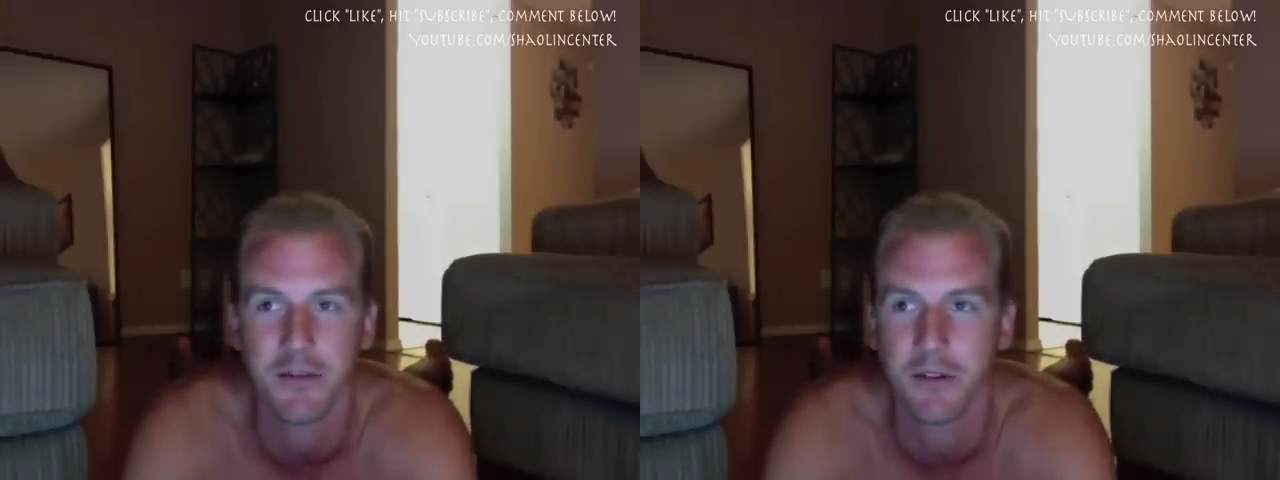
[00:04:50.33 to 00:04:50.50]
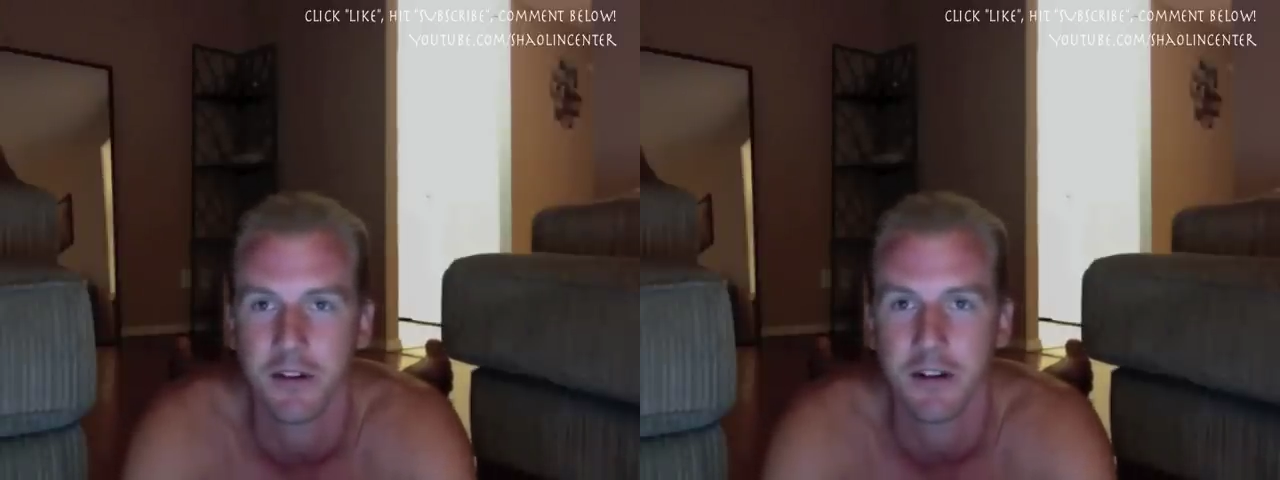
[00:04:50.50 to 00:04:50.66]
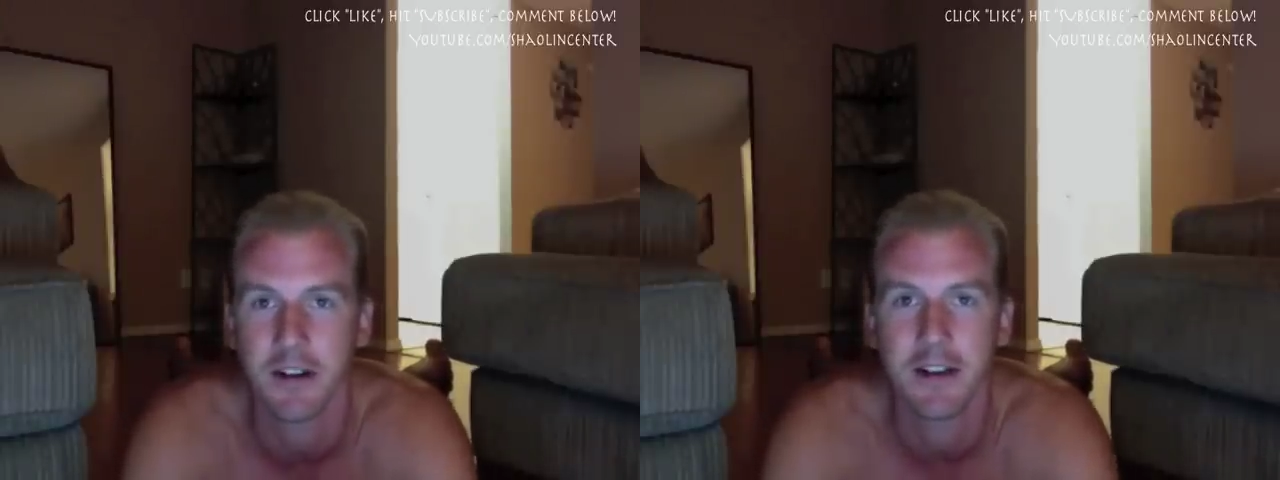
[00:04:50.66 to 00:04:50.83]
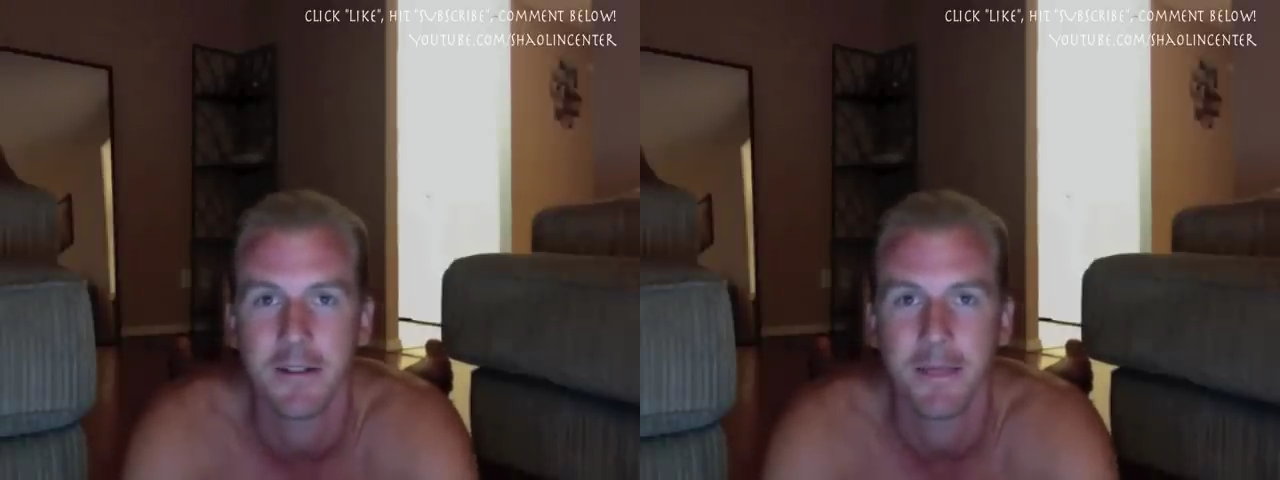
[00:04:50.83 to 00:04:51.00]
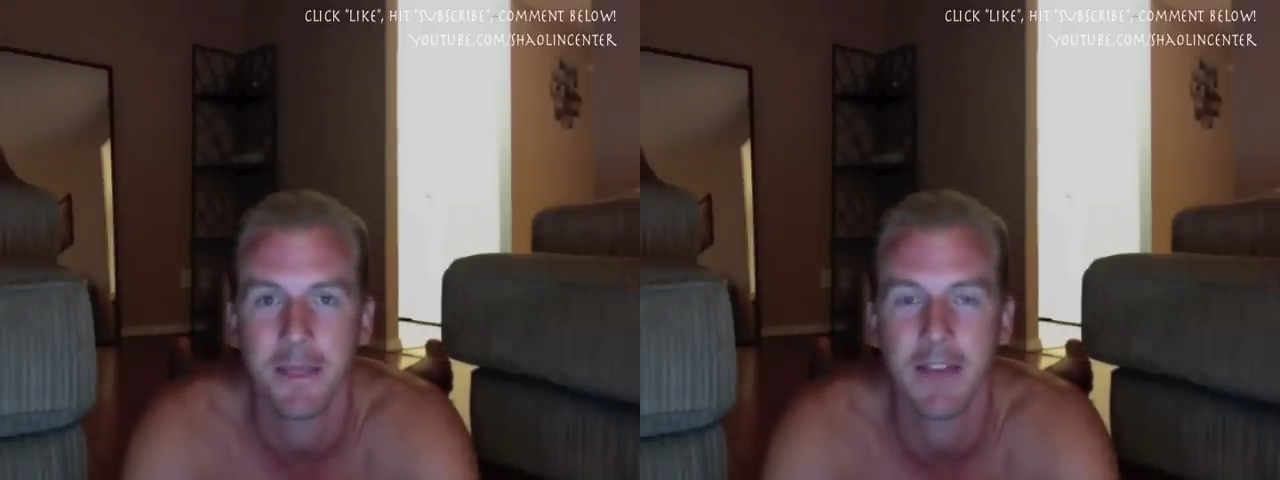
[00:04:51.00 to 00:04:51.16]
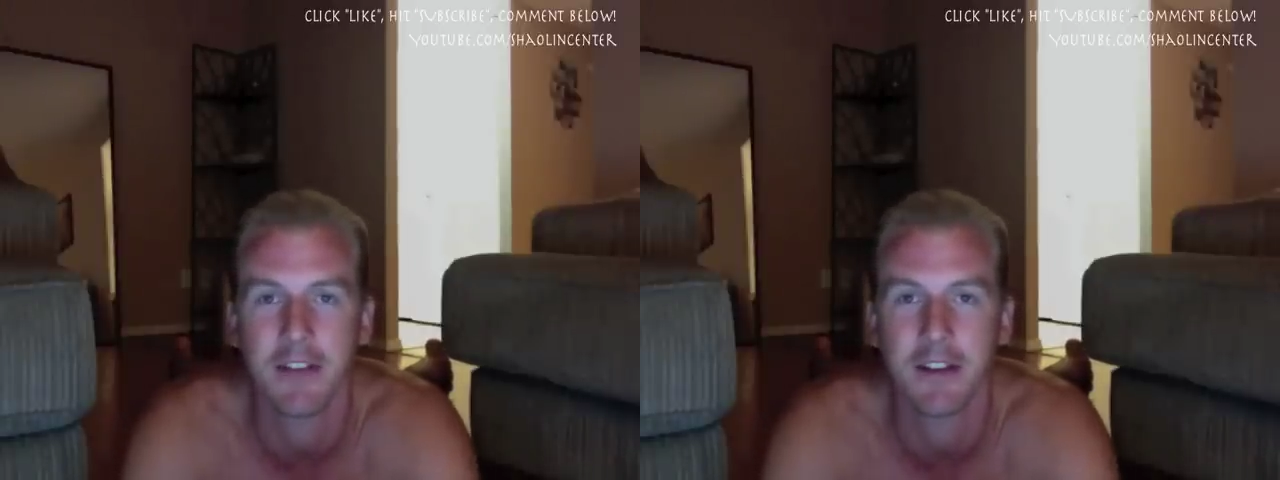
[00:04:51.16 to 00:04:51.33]
were
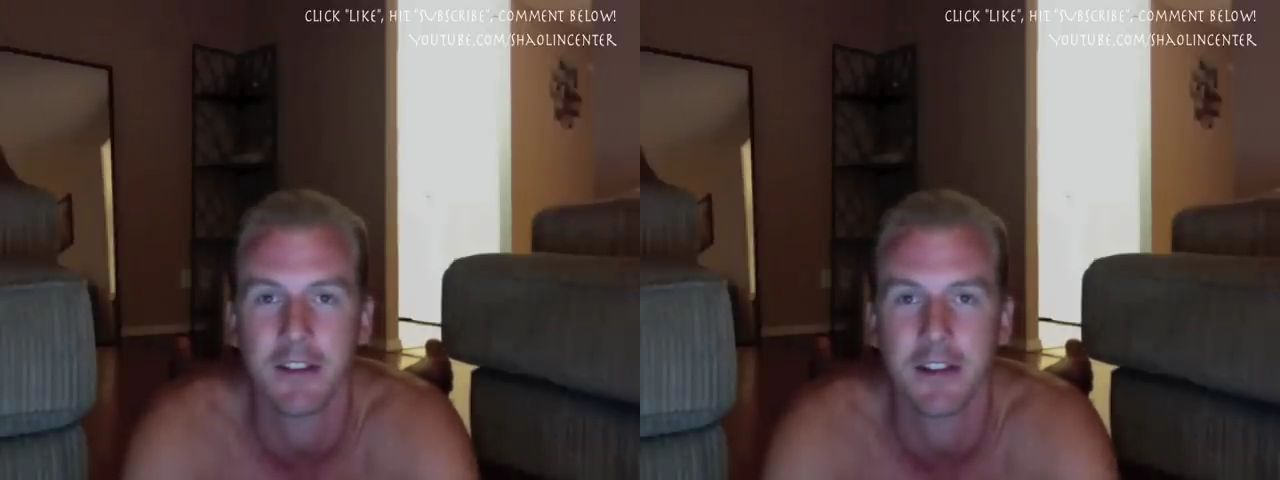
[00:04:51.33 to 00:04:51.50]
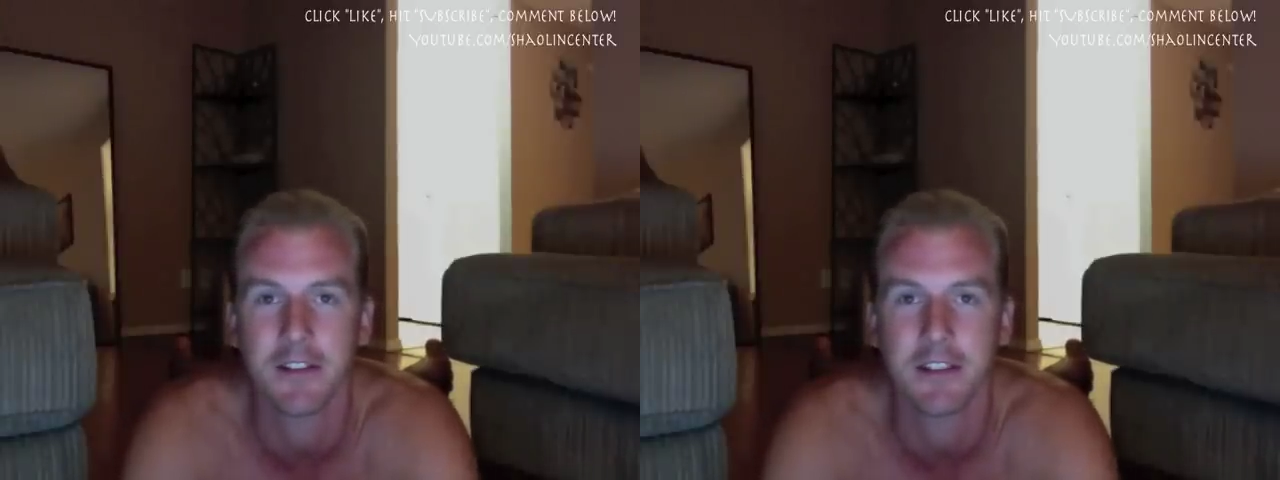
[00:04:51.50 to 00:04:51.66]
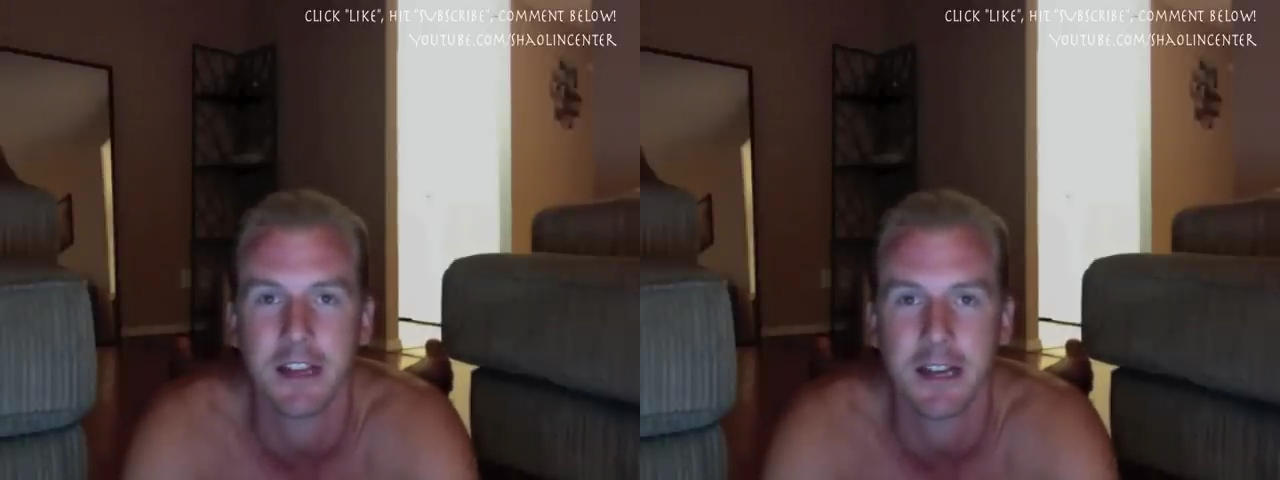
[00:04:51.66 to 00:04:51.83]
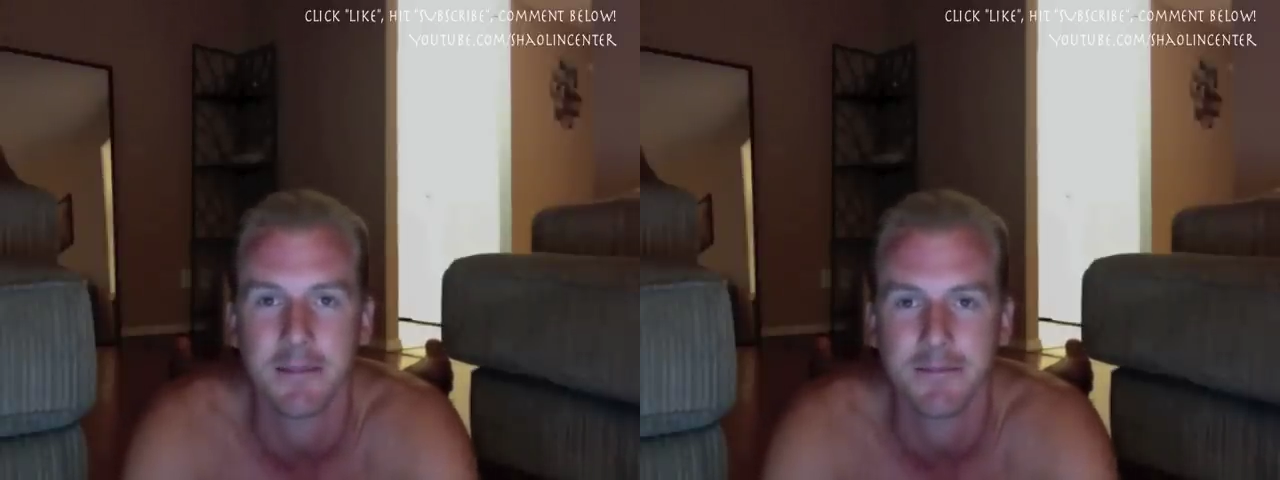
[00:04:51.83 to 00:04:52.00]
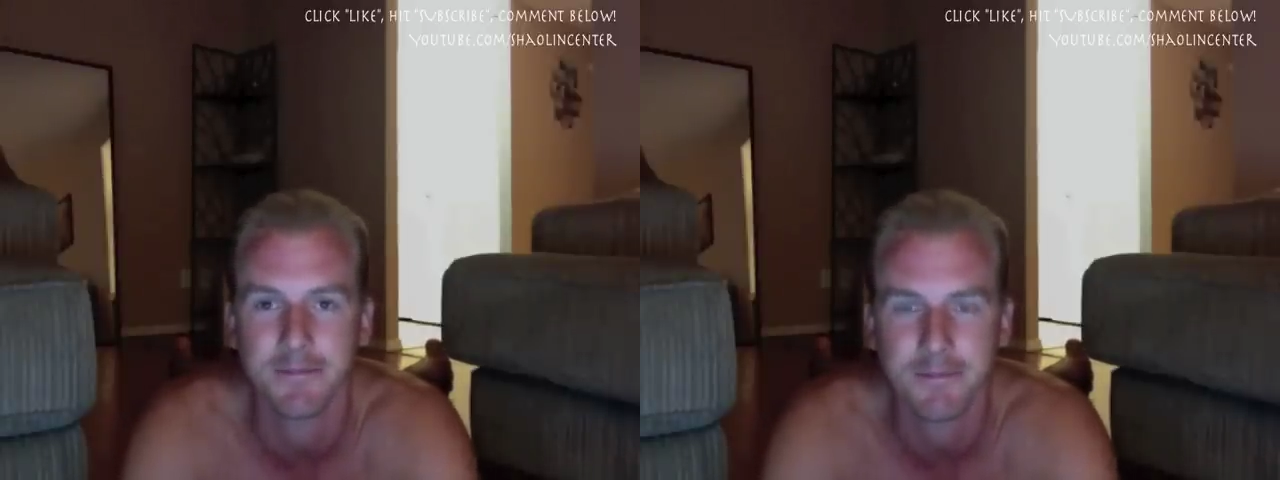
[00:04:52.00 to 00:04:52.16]
having a tough time,